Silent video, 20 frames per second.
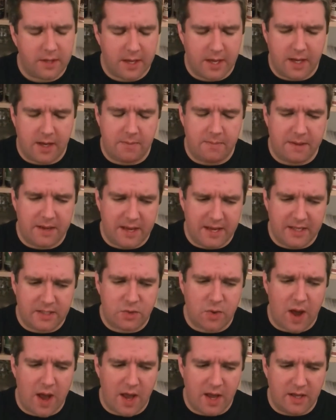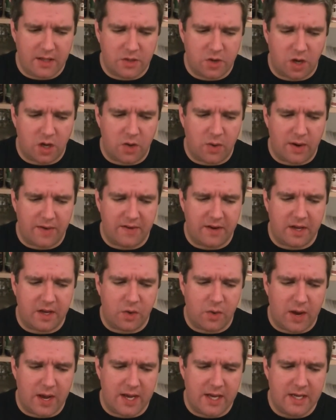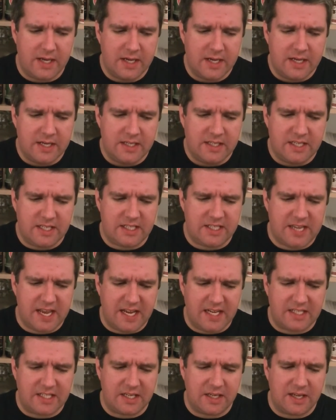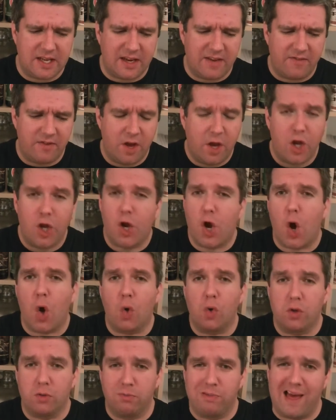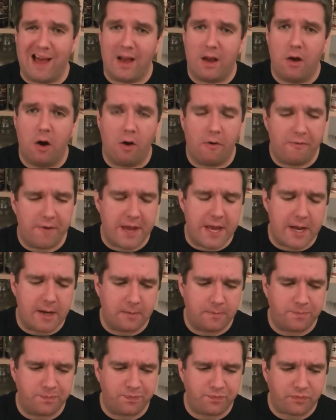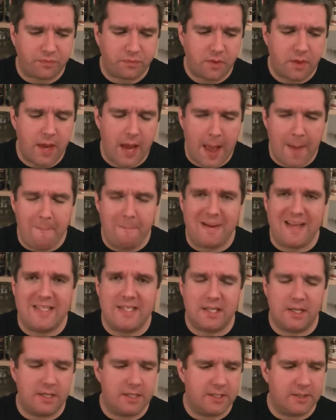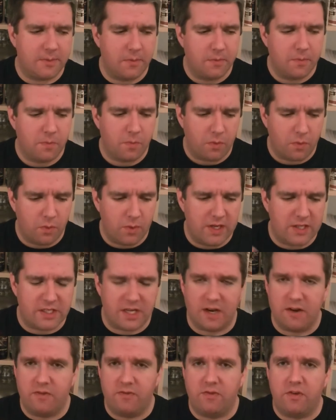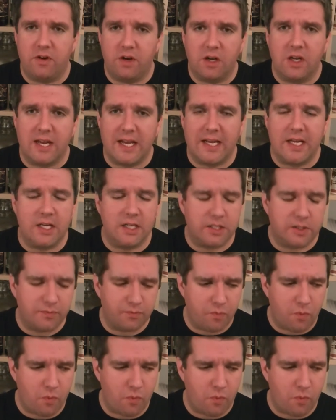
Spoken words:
It's got a distinct kind of cold black coffee bitterness, which kind of lingers.